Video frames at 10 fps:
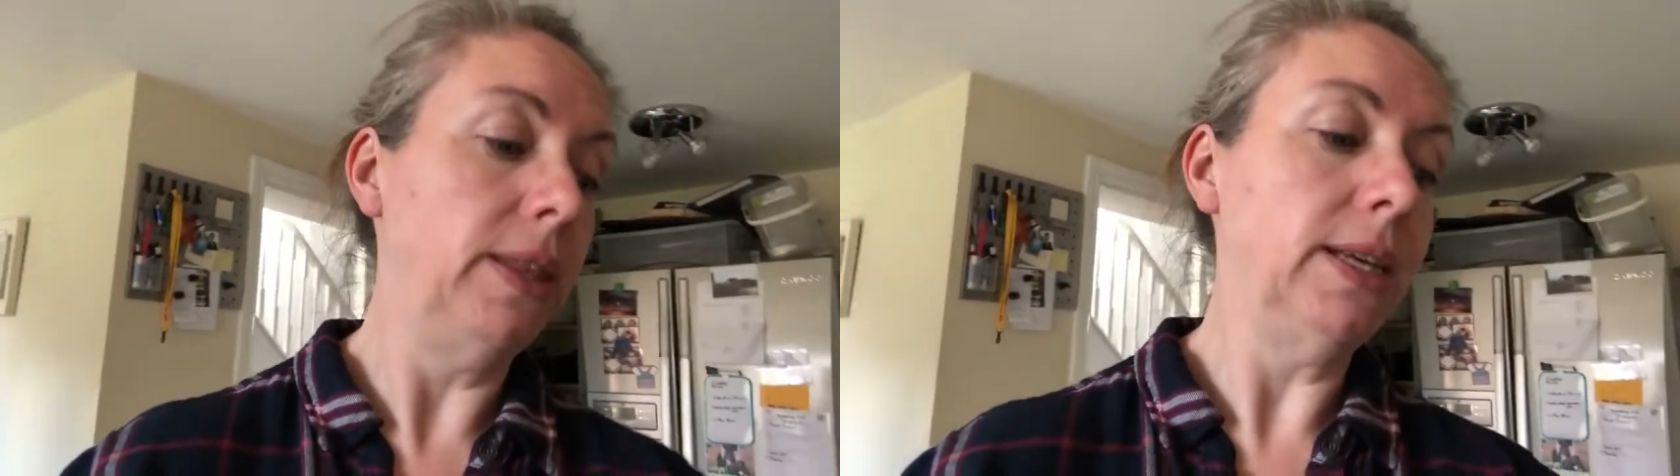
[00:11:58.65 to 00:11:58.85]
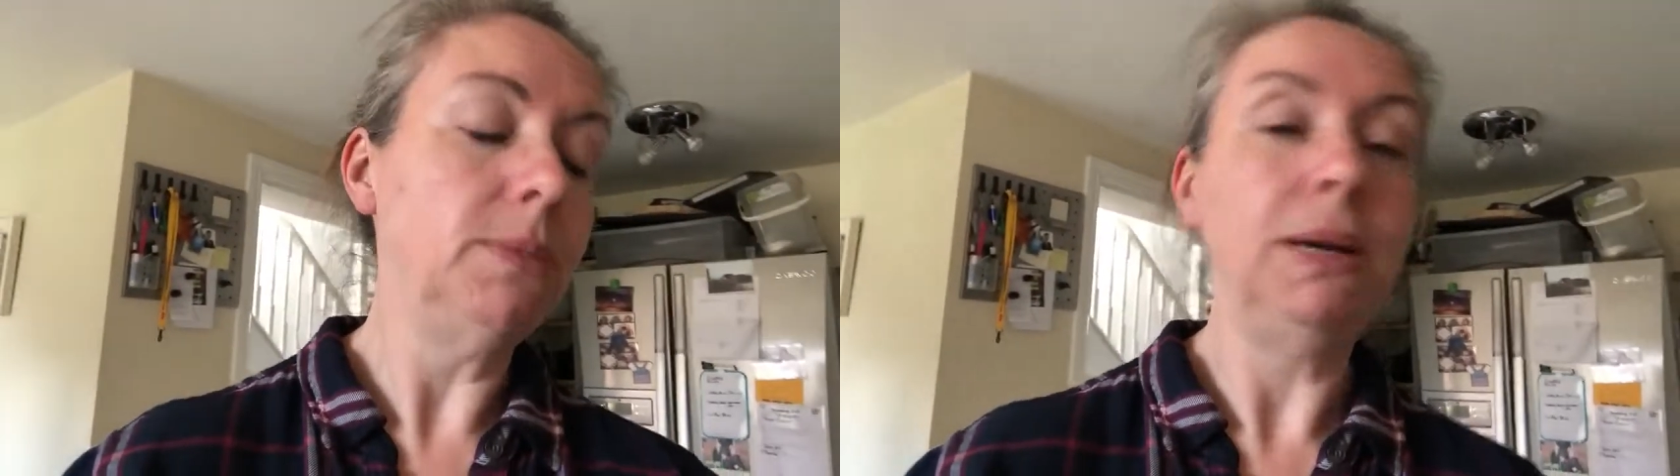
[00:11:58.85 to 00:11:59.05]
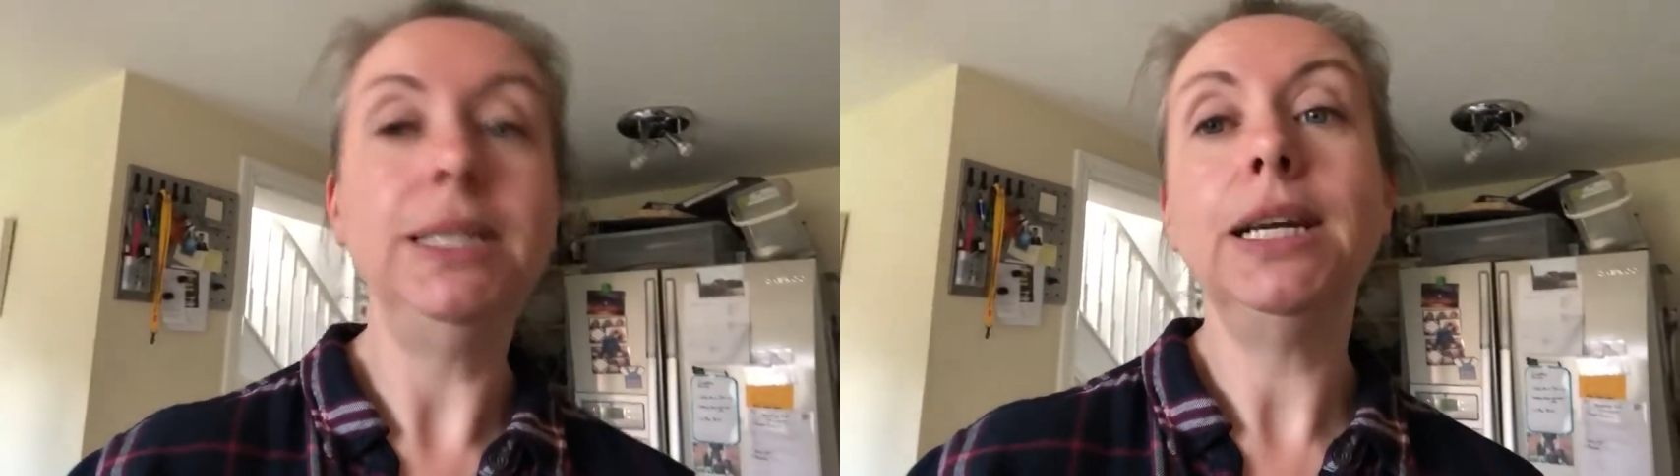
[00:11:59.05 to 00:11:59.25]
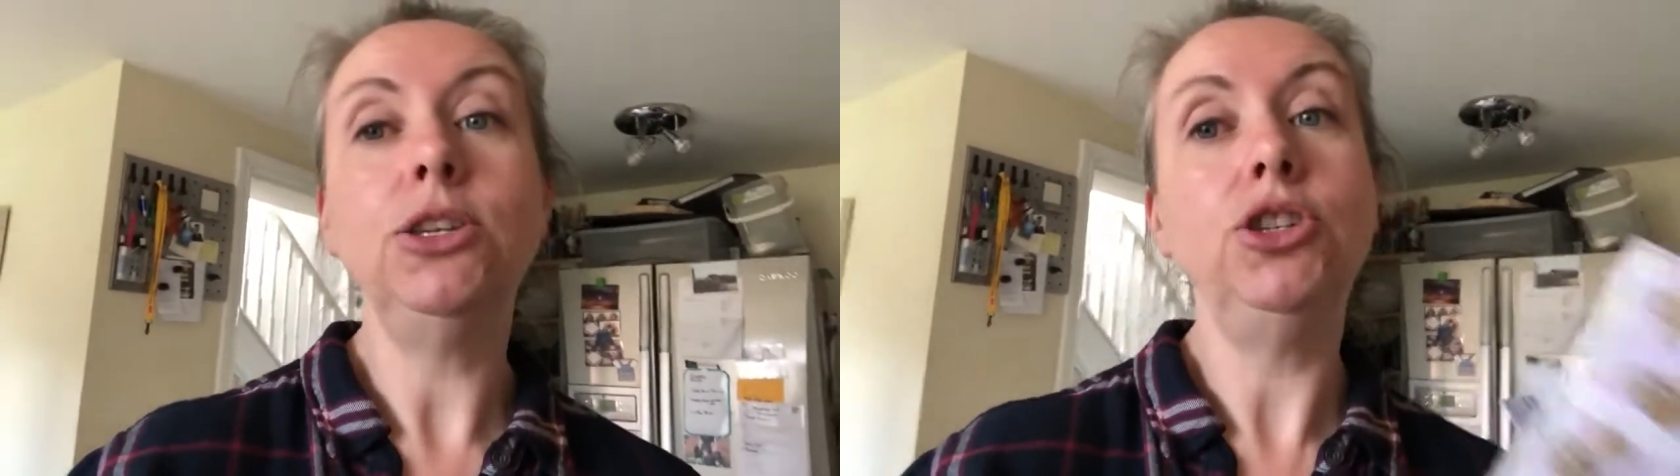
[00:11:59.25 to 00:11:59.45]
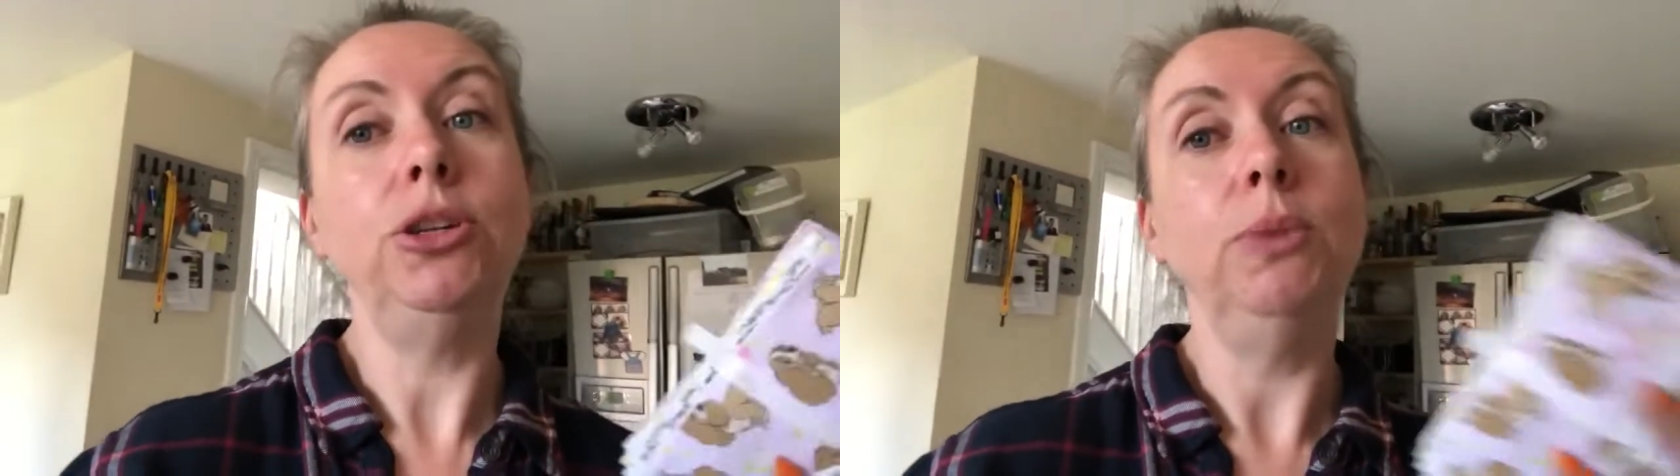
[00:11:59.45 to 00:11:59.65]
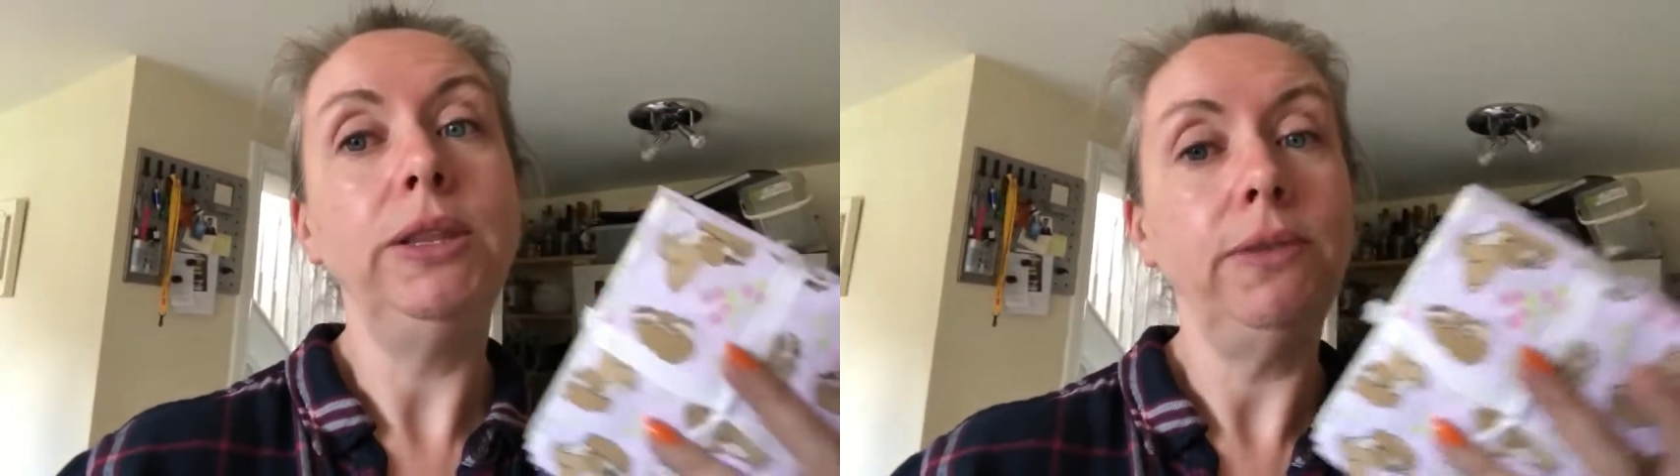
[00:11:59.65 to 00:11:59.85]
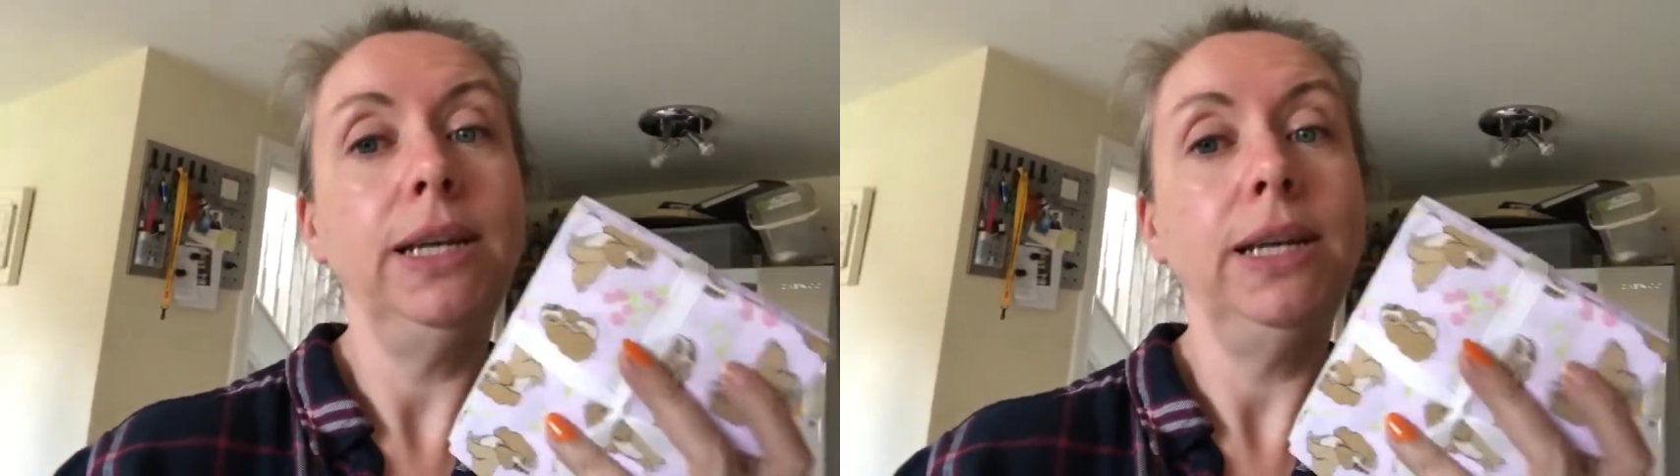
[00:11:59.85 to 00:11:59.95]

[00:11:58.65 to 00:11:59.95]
That's my intention. Whether I